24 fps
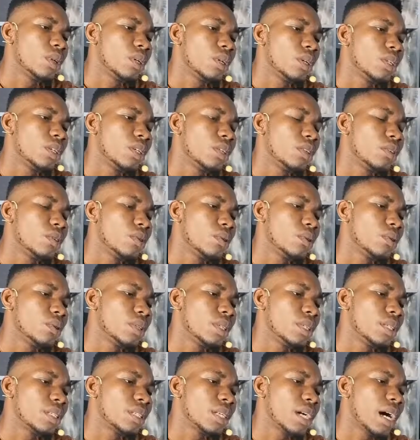
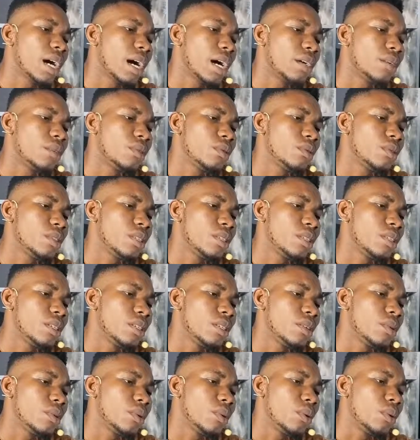Ketone is
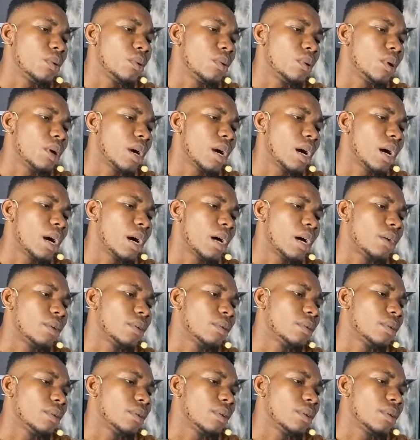ROCOR.
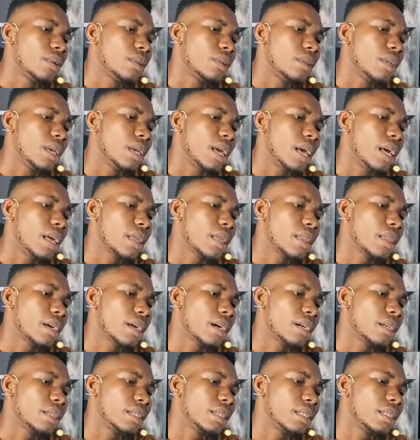The
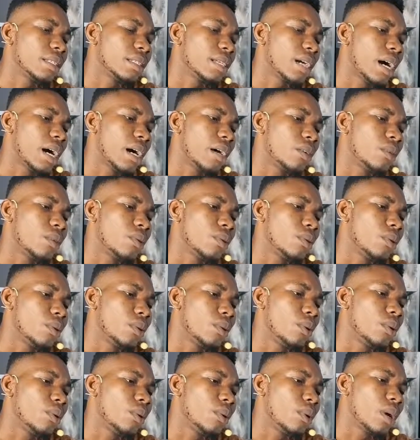ether is
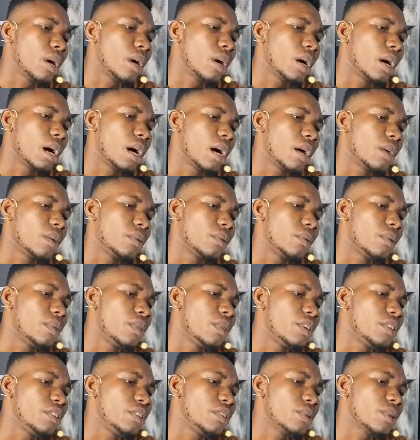ROR.
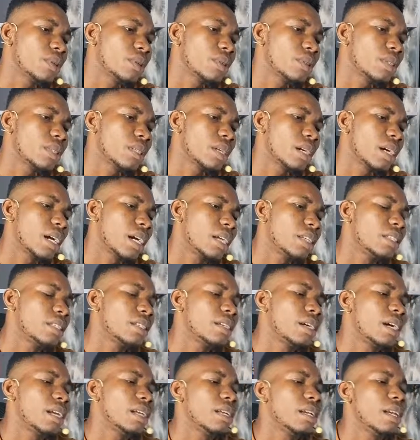These ones are
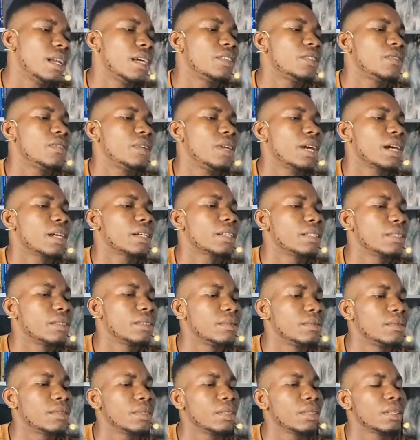generally less
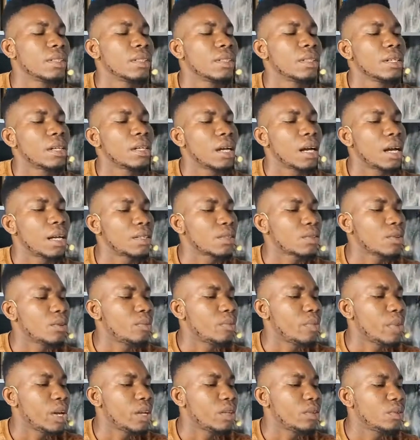reactive as
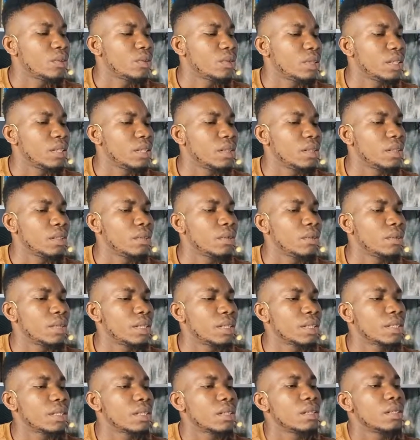compared to the
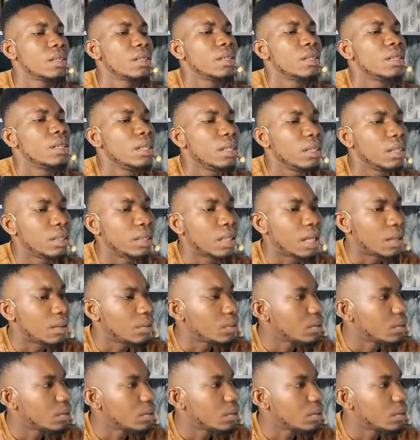rest. Now,